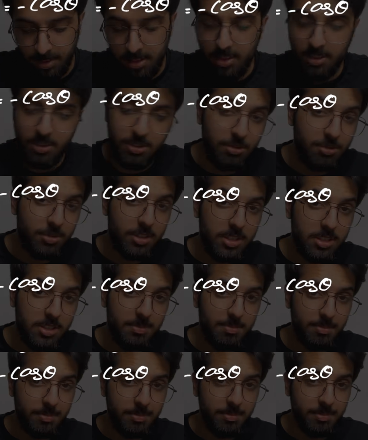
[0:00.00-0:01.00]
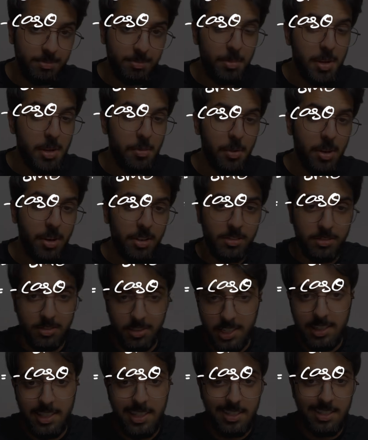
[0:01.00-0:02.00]
So just beware.
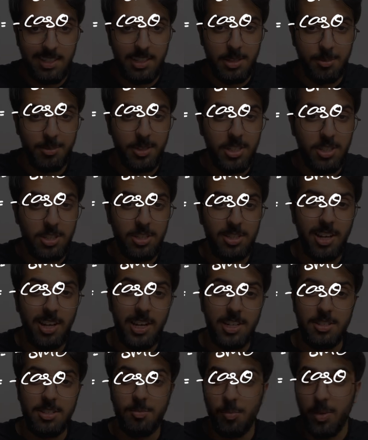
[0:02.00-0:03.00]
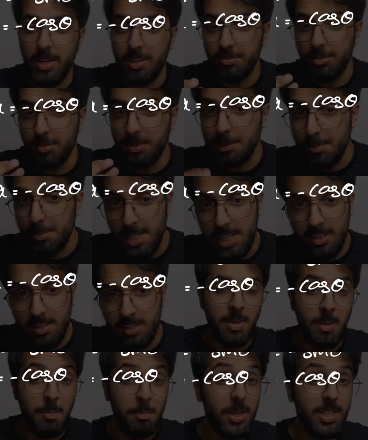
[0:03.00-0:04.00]
In this explanation, I went from the mean,
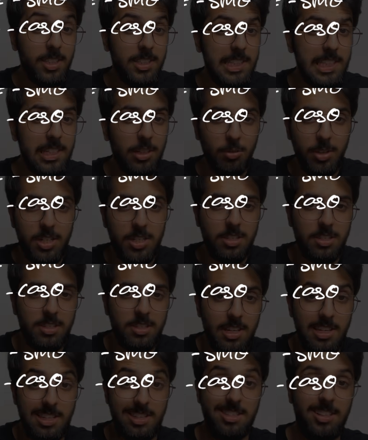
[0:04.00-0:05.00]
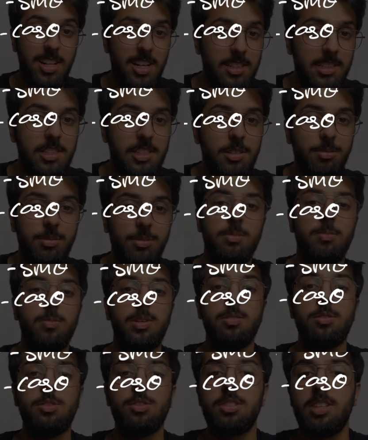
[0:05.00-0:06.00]
but the equations are slightly different when
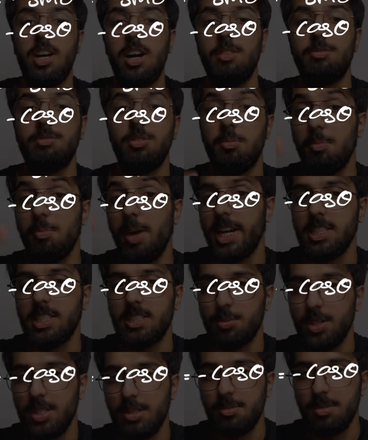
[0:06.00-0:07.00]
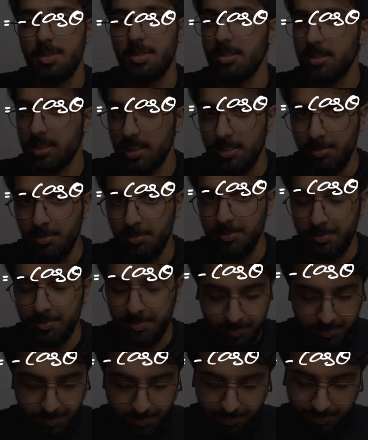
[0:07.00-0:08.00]
you start from max displacement, okay?
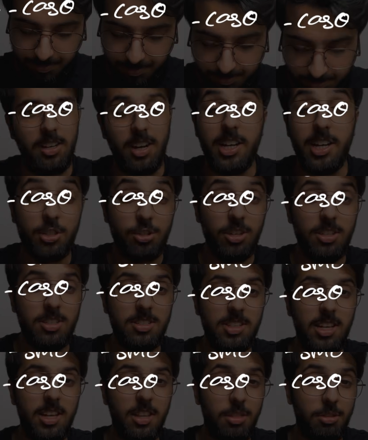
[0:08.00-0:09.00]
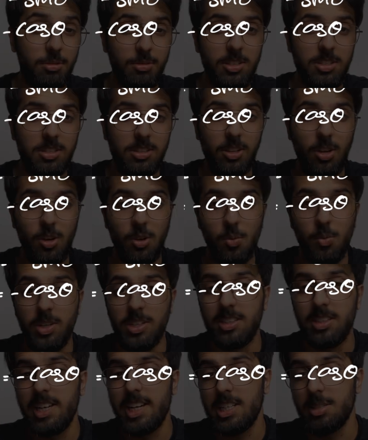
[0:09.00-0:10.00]
I trust that through this
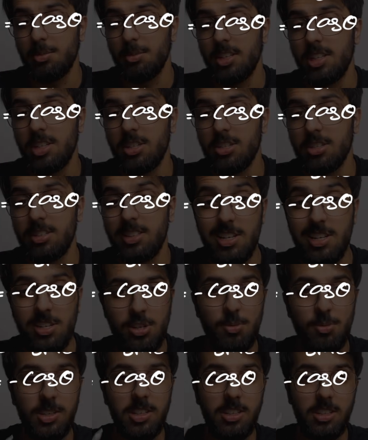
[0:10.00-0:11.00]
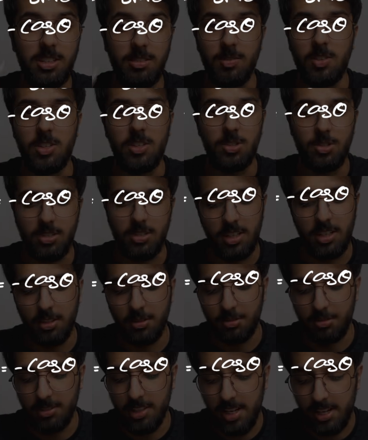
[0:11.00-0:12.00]
long-winded explanation that you can convince
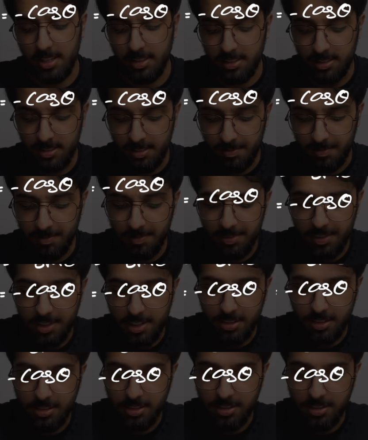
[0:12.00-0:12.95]
yourself that this